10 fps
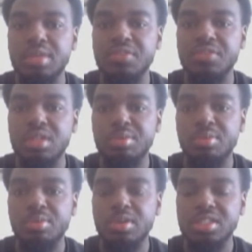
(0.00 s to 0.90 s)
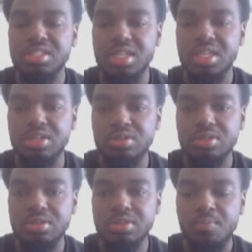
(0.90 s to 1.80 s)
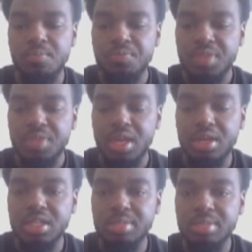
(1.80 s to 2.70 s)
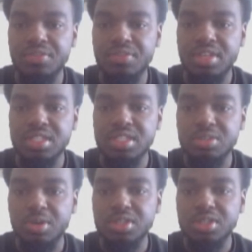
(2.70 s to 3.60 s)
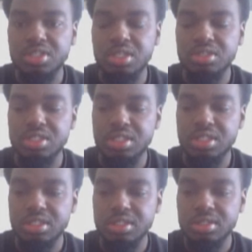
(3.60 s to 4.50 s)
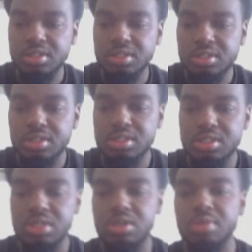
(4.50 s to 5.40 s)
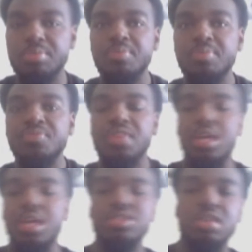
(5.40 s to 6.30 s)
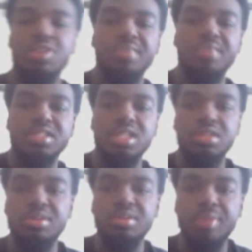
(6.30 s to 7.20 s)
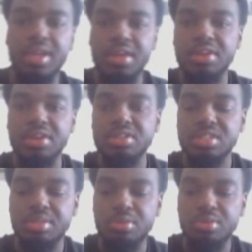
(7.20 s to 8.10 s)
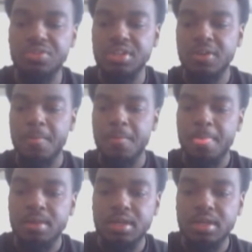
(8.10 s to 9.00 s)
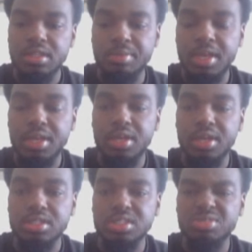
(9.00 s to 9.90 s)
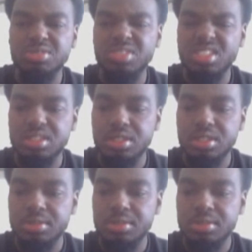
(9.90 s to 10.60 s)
give you a little bit more insight on how good the movie is and why you should go see it. So I'll start off by telling you the main characters of the movie. The main characters was